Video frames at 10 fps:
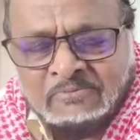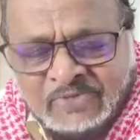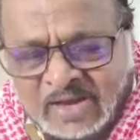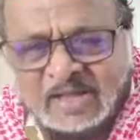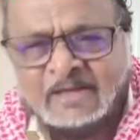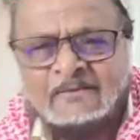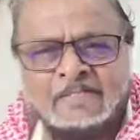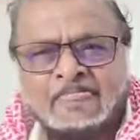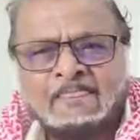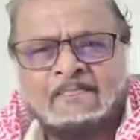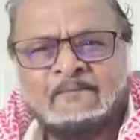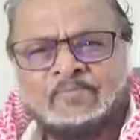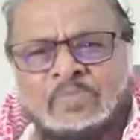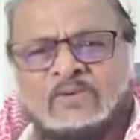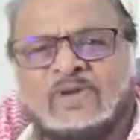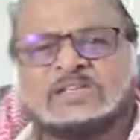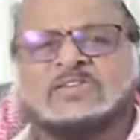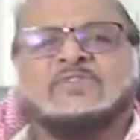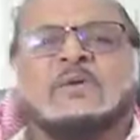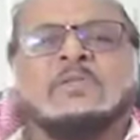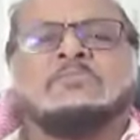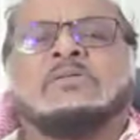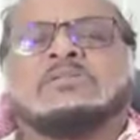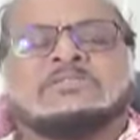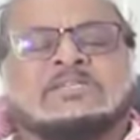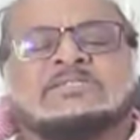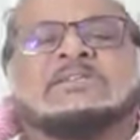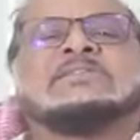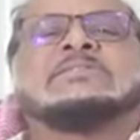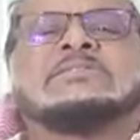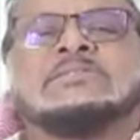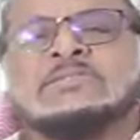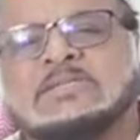Freddie, friends and family, brothers and sisters,